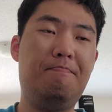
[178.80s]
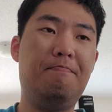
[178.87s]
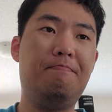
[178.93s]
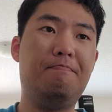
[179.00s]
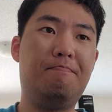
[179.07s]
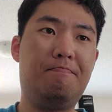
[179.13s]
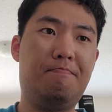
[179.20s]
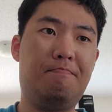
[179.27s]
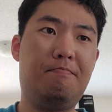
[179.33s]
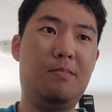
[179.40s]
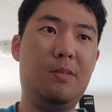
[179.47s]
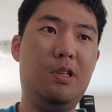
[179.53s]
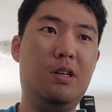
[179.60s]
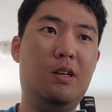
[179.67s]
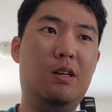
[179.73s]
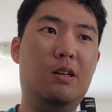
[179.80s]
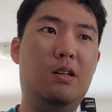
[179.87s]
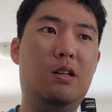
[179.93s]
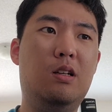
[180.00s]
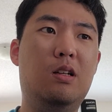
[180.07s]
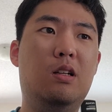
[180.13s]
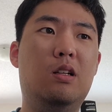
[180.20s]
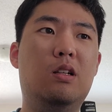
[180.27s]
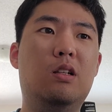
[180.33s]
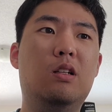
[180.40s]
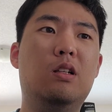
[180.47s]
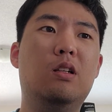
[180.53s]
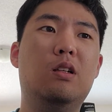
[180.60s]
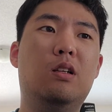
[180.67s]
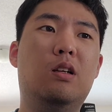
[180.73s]

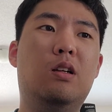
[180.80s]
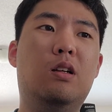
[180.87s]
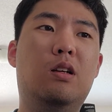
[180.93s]
(no one is talking)